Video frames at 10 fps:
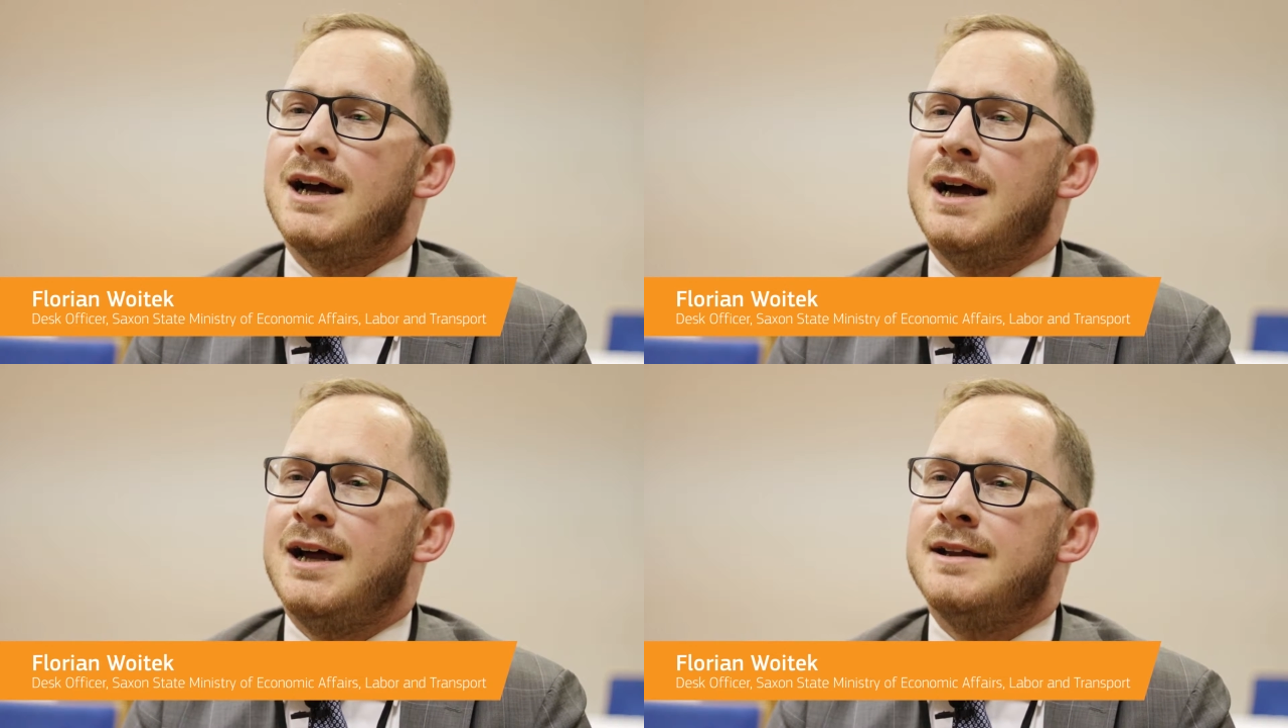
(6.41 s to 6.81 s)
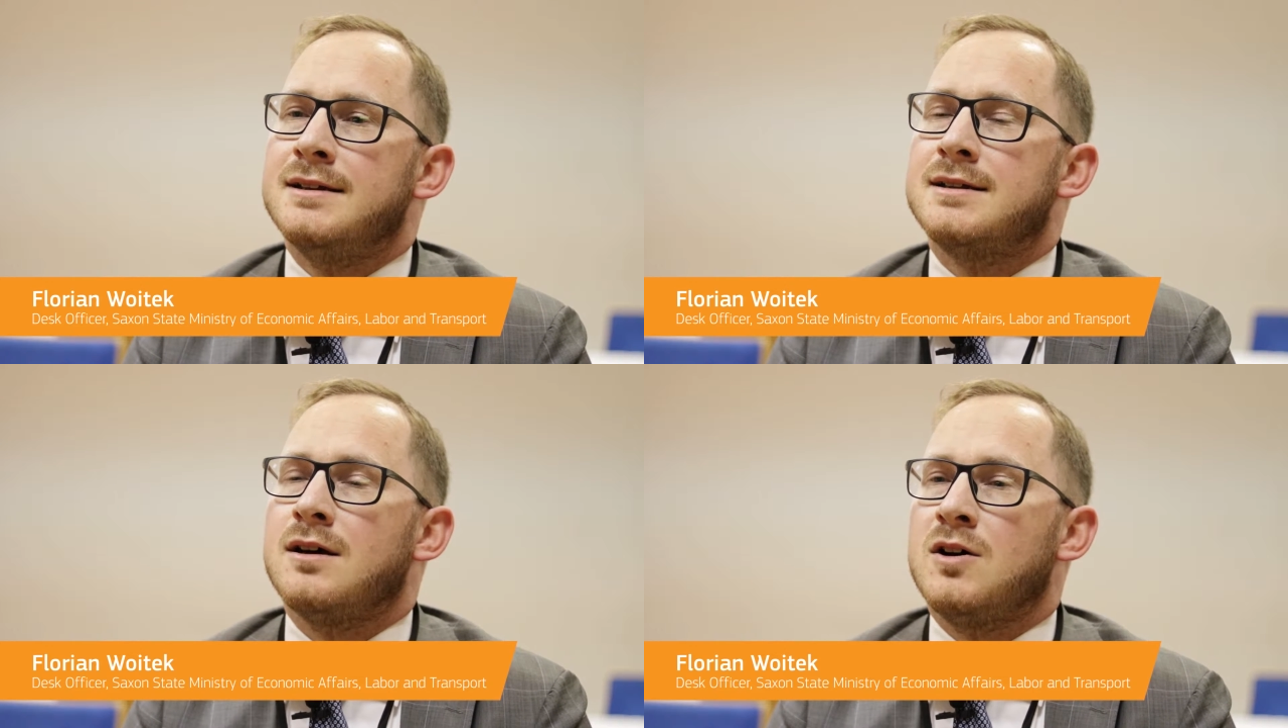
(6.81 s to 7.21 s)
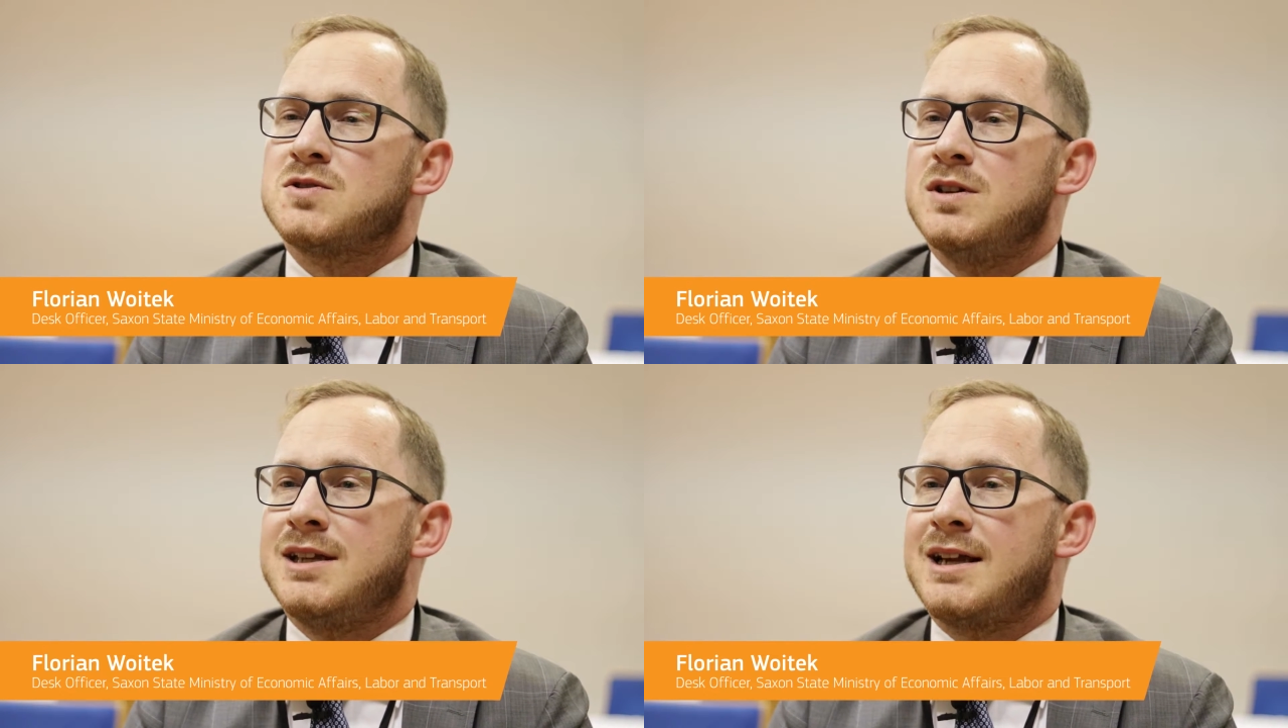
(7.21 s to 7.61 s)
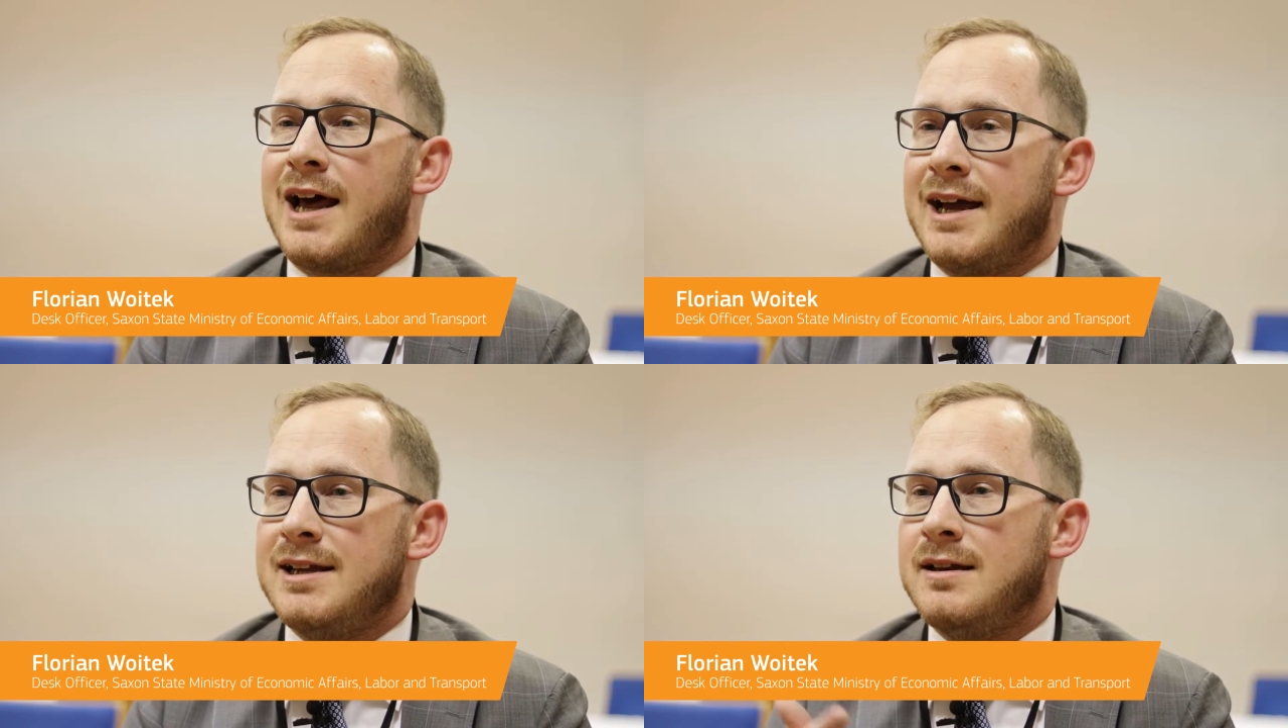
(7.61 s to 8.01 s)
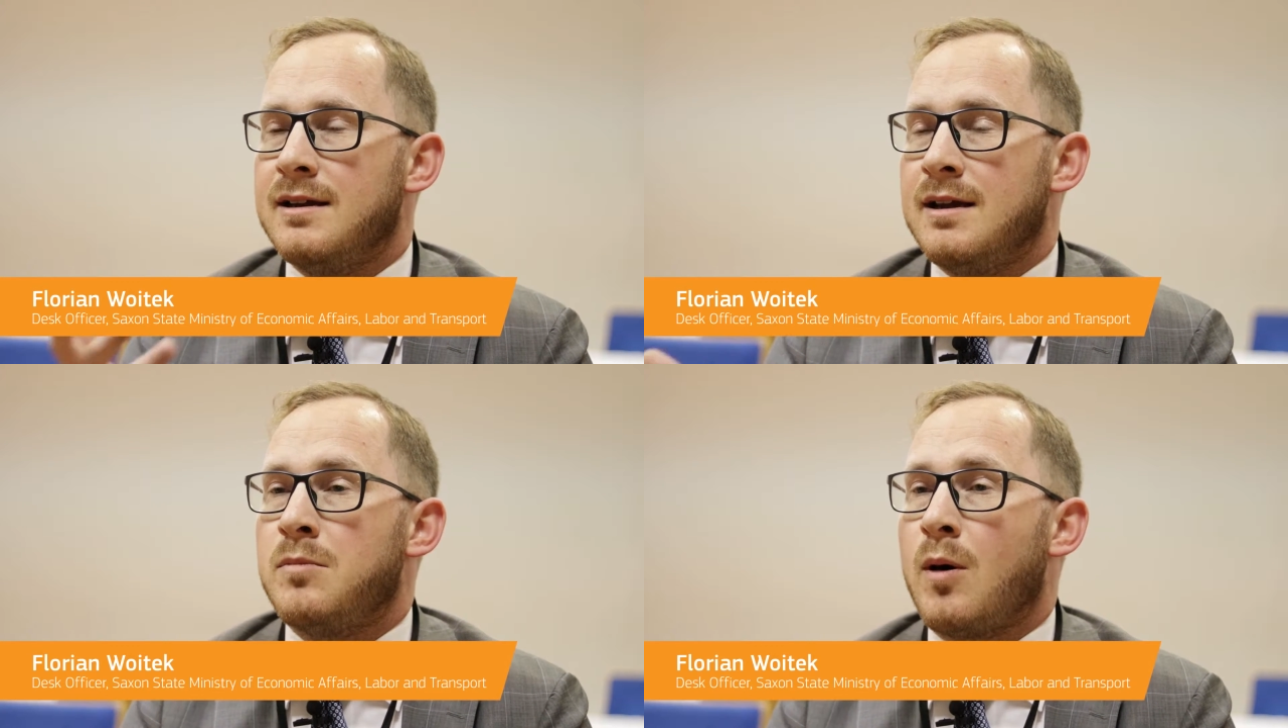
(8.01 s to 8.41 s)
and also a decline
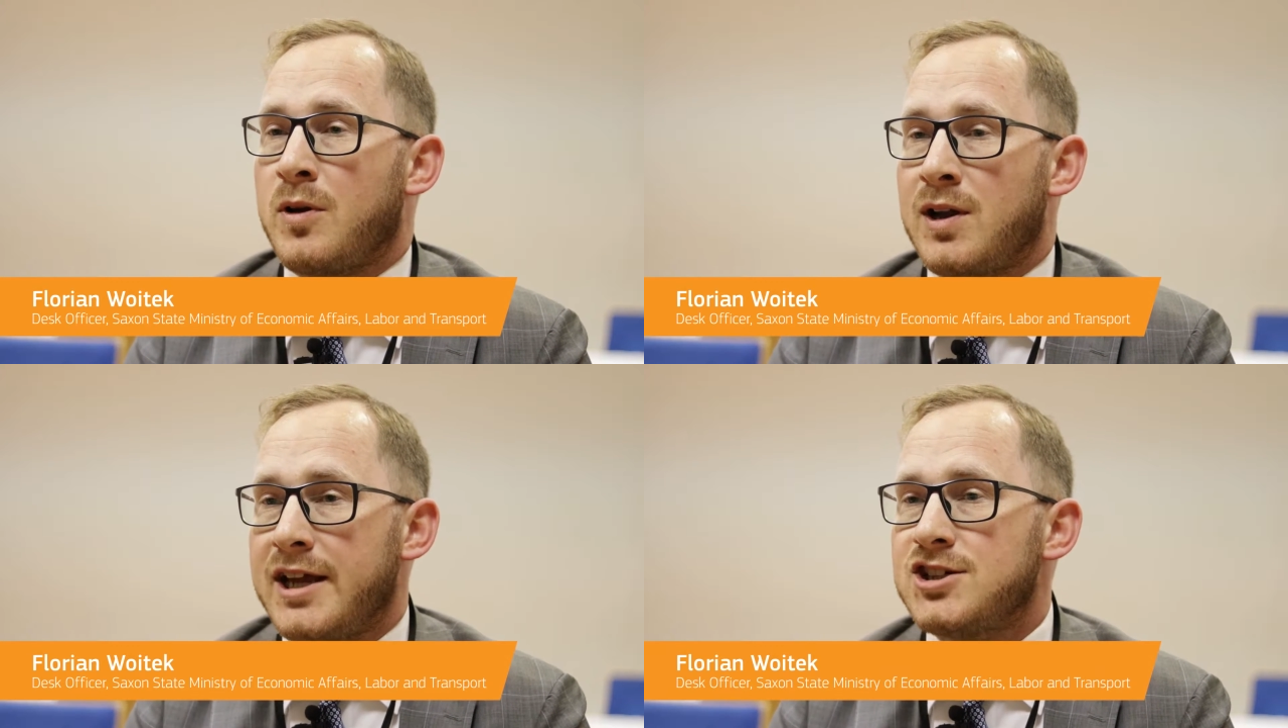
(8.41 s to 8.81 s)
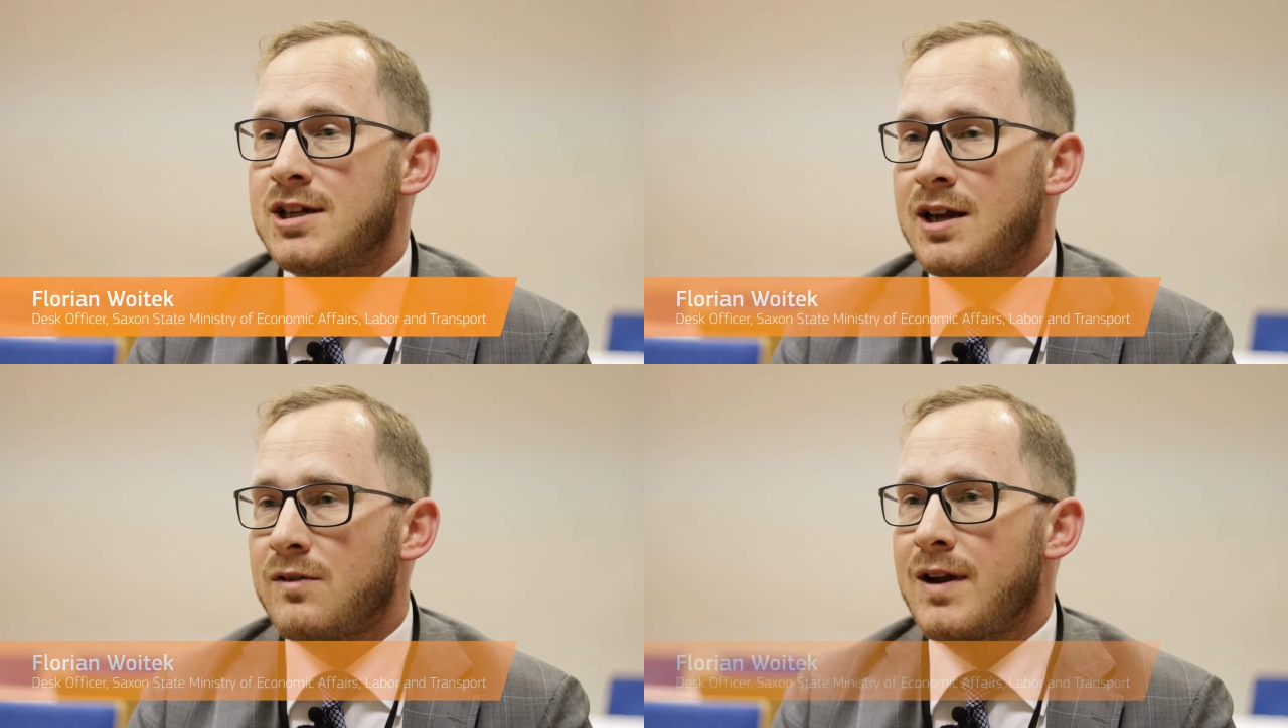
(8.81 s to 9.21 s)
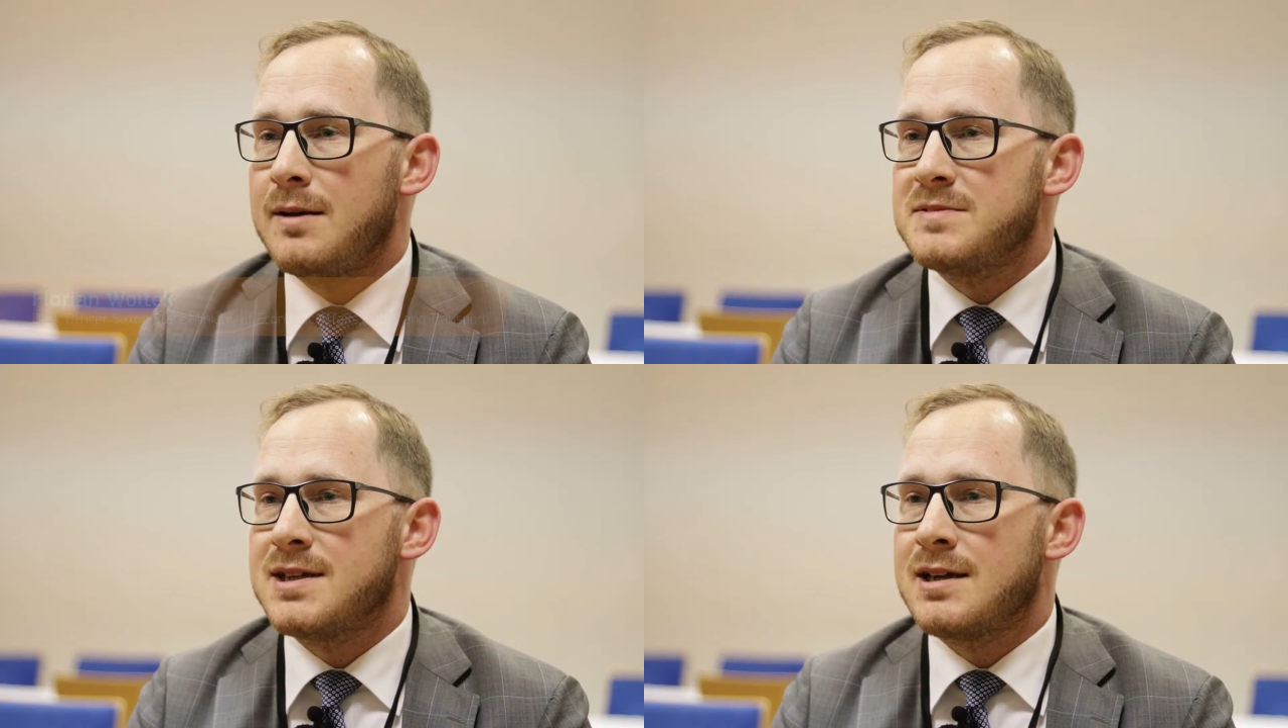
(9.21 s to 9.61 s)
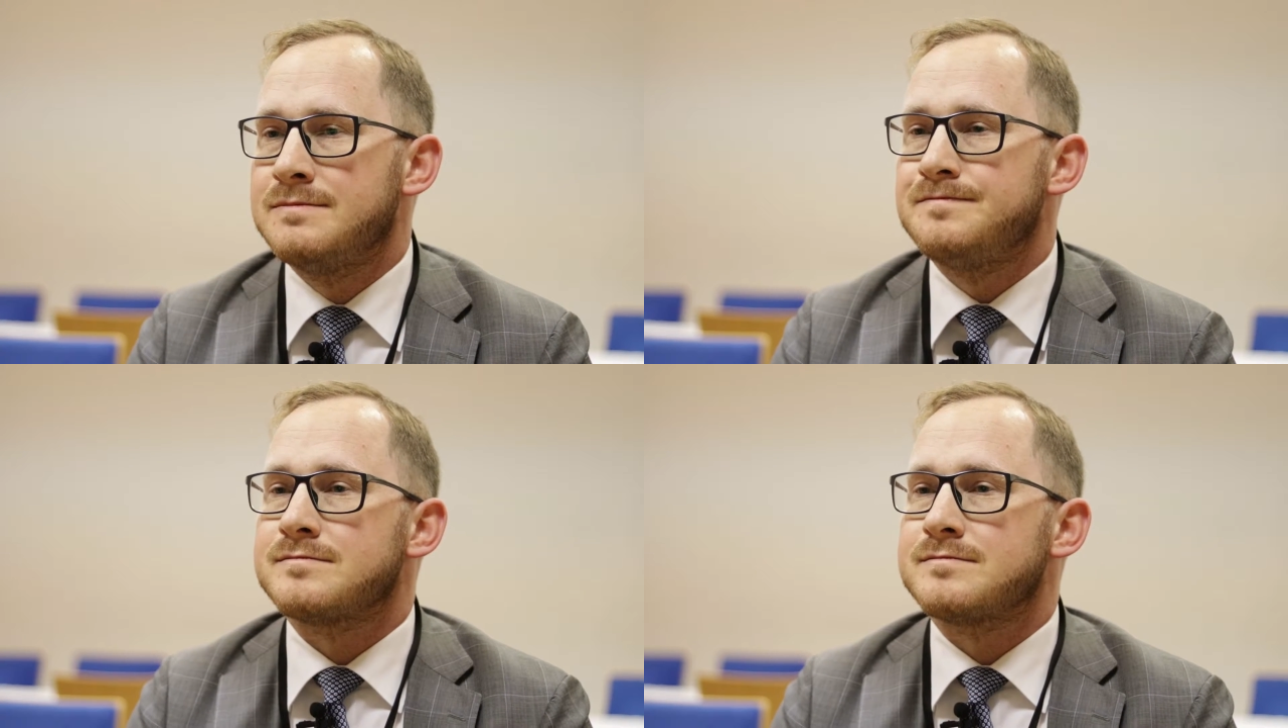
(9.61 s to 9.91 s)
in, in population of Leipzig.